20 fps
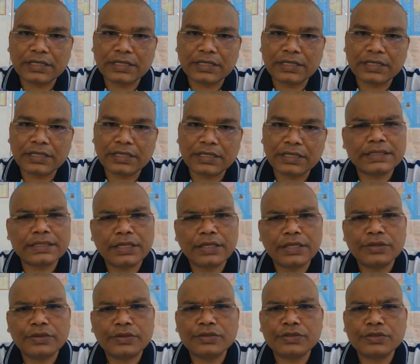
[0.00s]
places
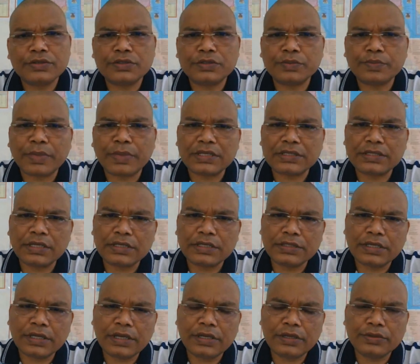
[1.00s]
in news,
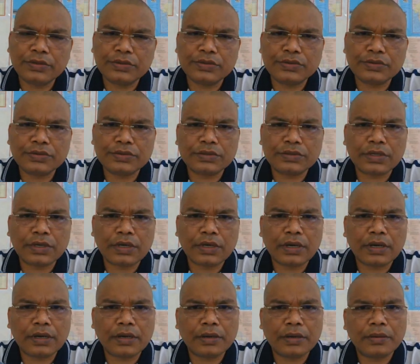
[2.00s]
persons in news,
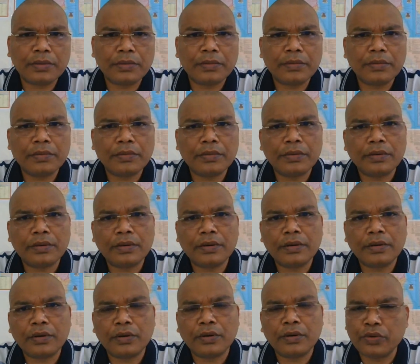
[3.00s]

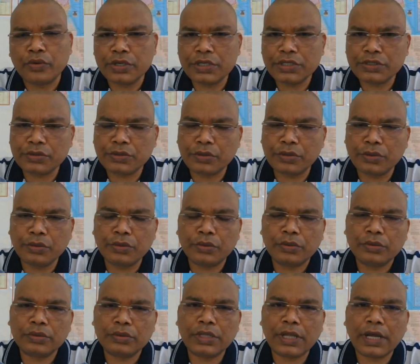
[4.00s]
who is
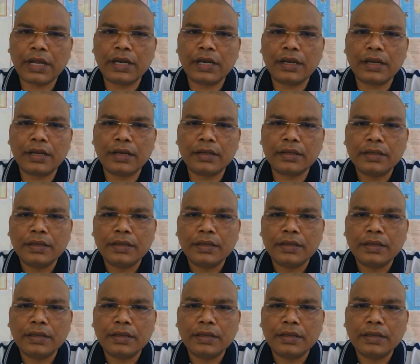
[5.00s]
who, then